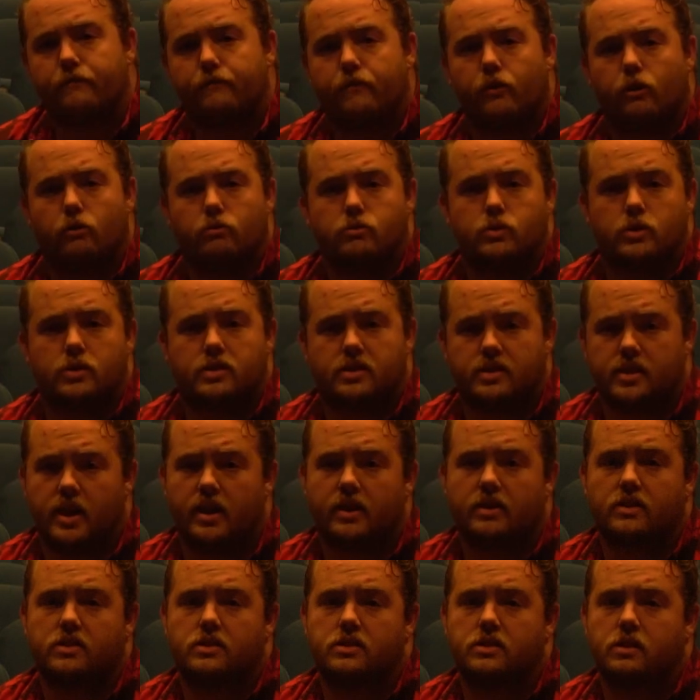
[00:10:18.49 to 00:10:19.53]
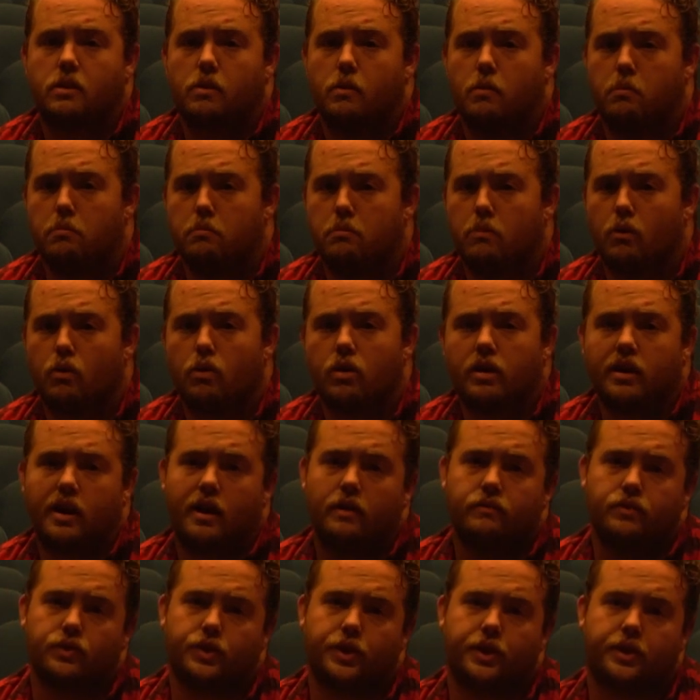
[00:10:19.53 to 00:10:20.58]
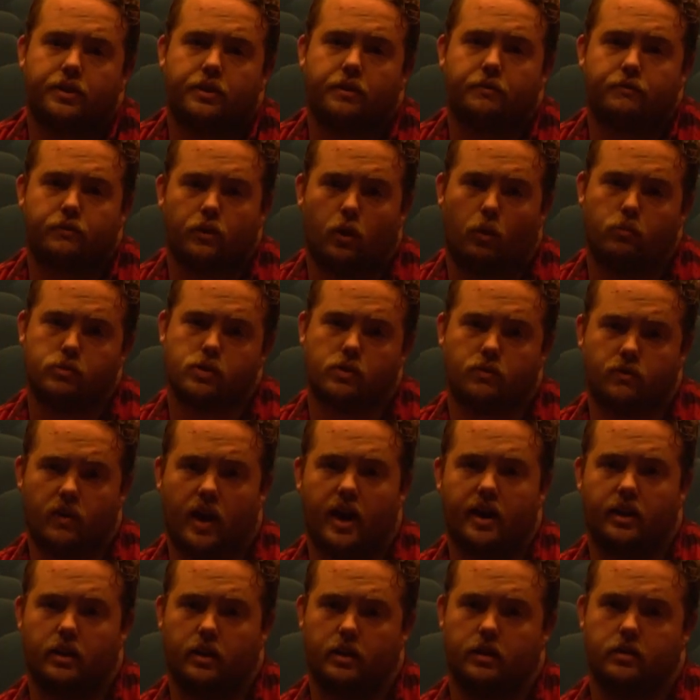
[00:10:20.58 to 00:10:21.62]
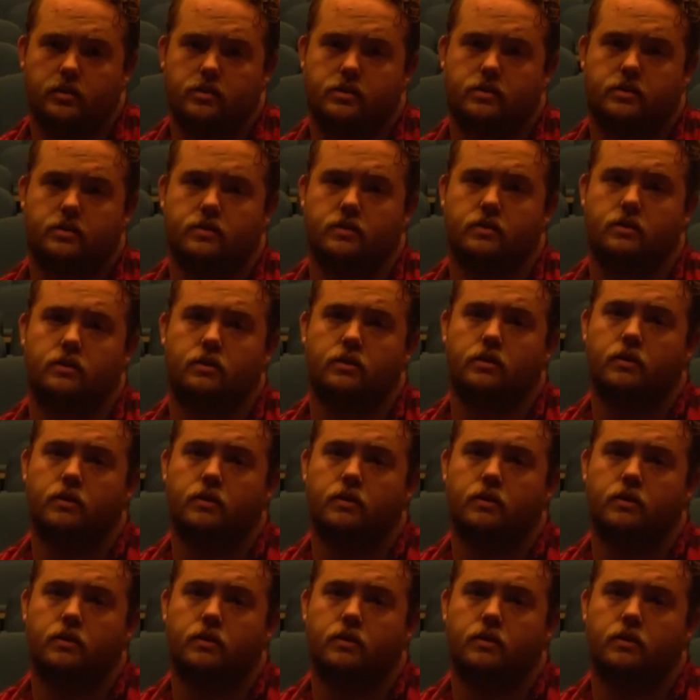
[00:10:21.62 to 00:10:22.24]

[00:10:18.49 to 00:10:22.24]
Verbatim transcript: films with sex more heavily than films with violence?